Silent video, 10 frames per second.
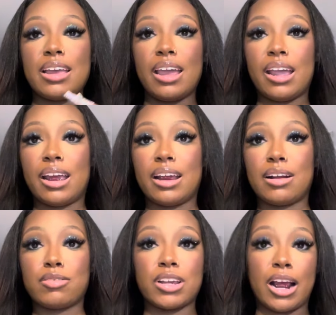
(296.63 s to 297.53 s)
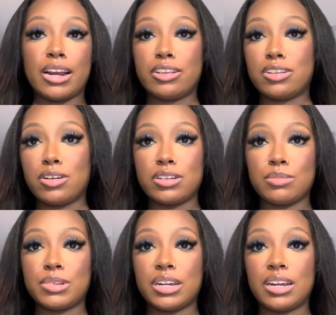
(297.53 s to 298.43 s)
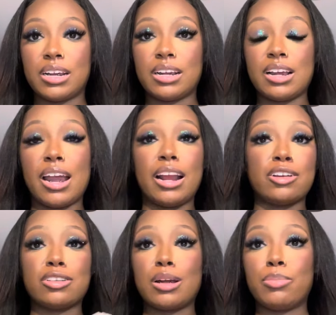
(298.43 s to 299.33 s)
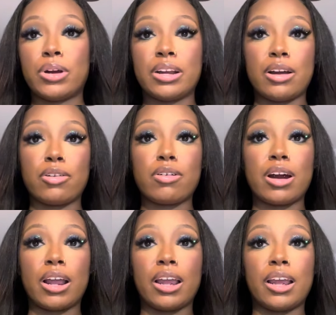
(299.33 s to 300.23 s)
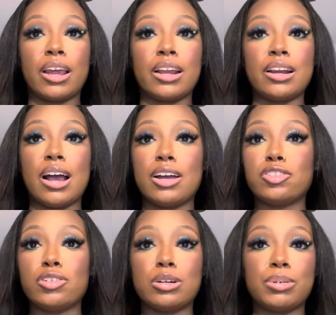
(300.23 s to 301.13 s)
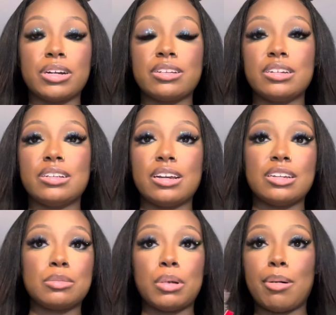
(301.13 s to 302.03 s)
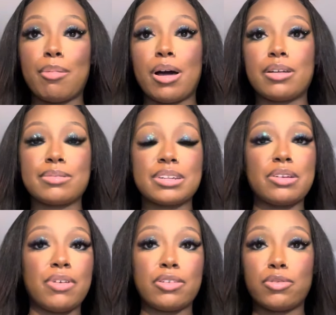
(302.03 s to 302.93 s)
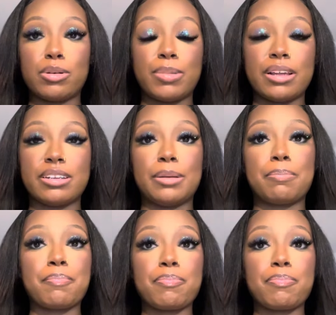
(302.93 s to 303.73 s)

And I was like, I need to tell you something. And I just like break down crying. I showed her pregnancy test, blah, blah. Skip fast forward present. it.